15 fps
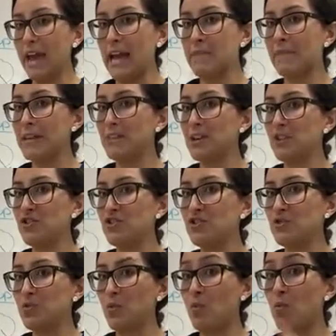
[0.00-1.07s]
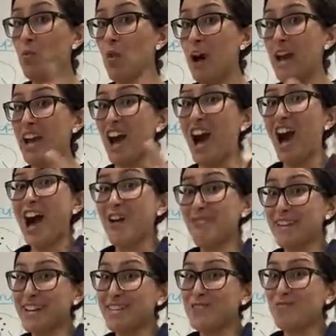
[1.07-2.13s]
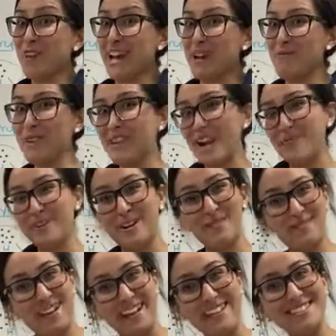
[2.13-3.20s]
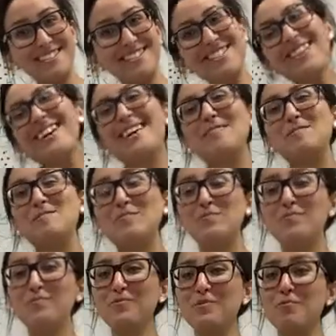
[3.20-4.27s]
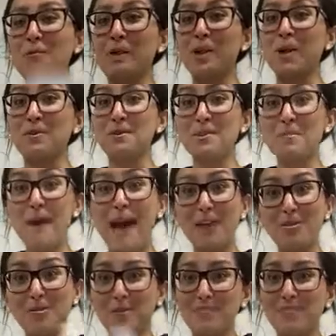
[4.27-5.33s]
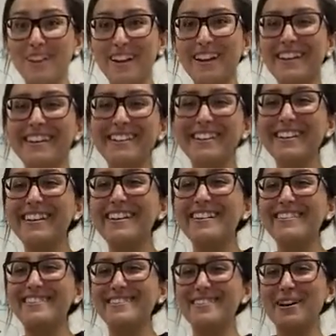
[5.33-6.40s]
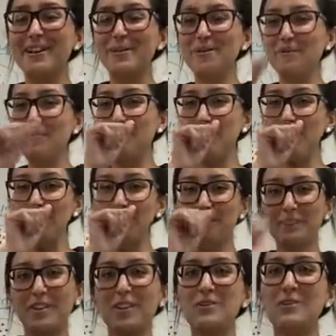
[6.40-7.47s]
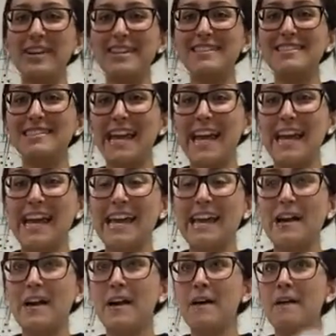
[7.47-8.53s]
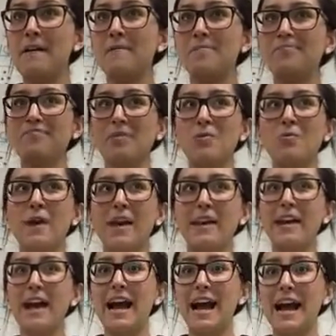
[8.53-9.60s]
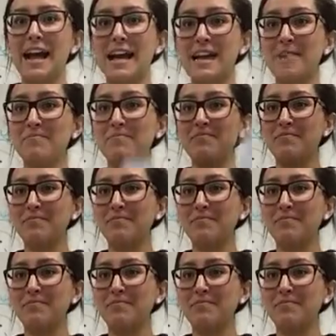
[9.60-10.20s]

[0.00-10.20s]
I mean, there's one obvious way we get rid of waste when we go to the bathroom. So you can say, when I